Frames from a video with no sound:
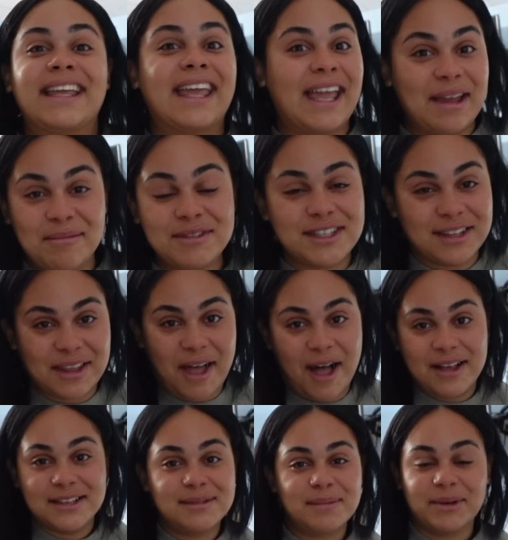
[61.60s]
came to the
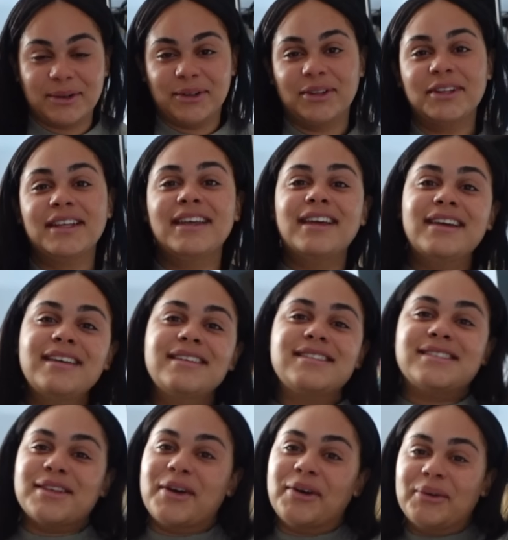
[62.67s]
hospital.
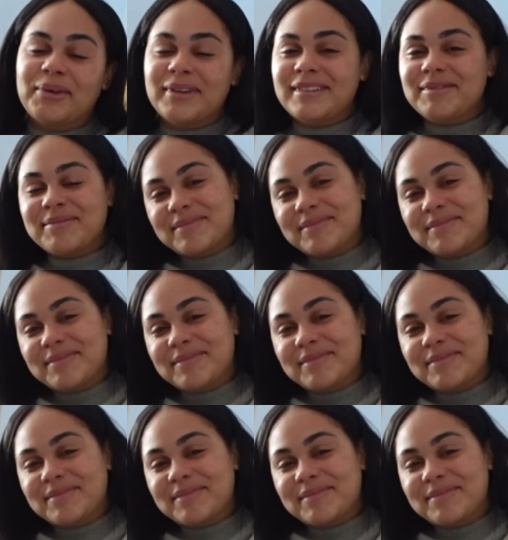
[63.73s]
So,